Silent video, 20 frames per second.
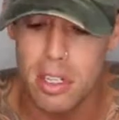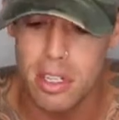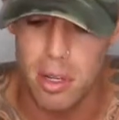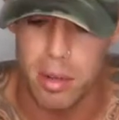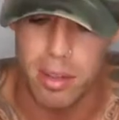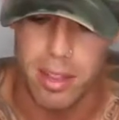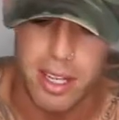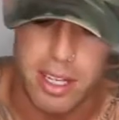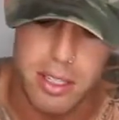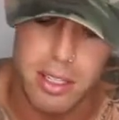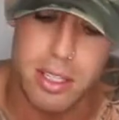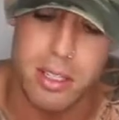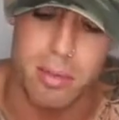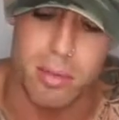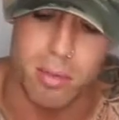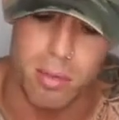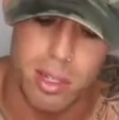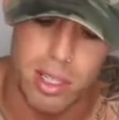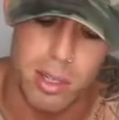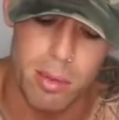So this
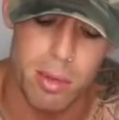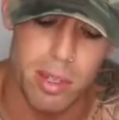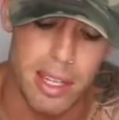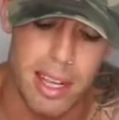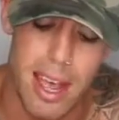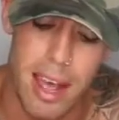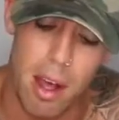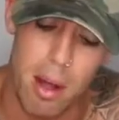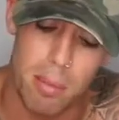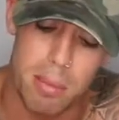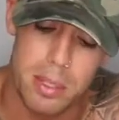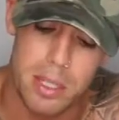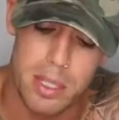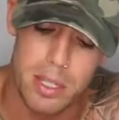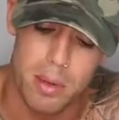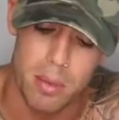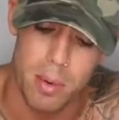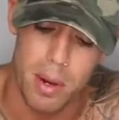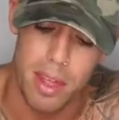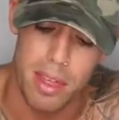really, really helps
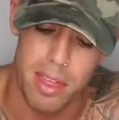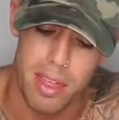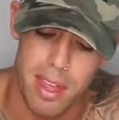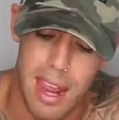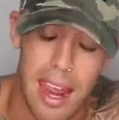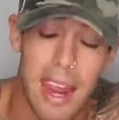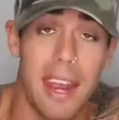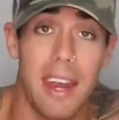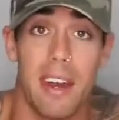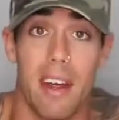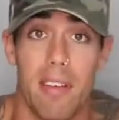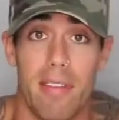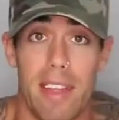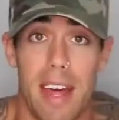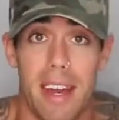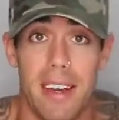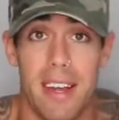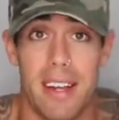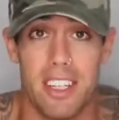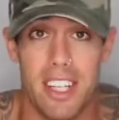with aid of
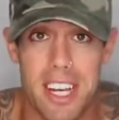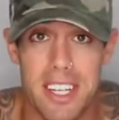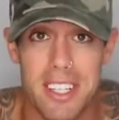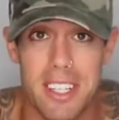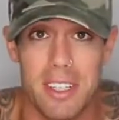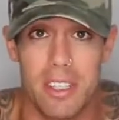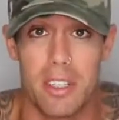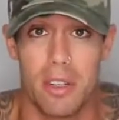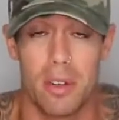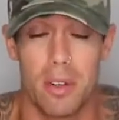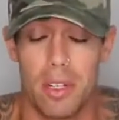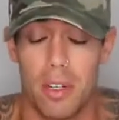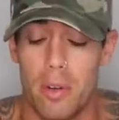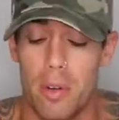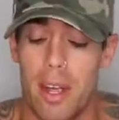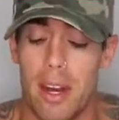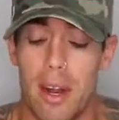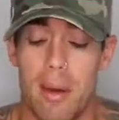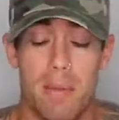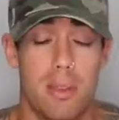that digestion, so you
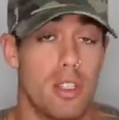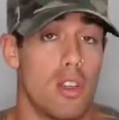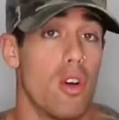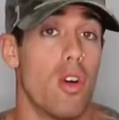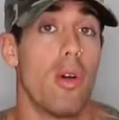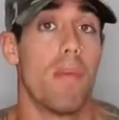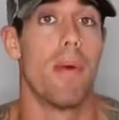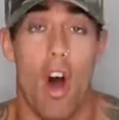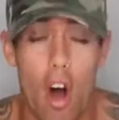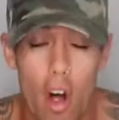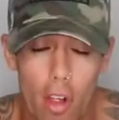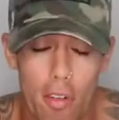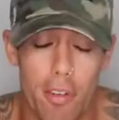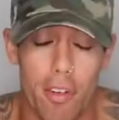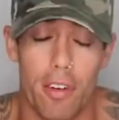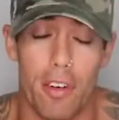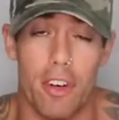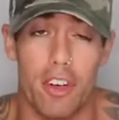can absorb all of your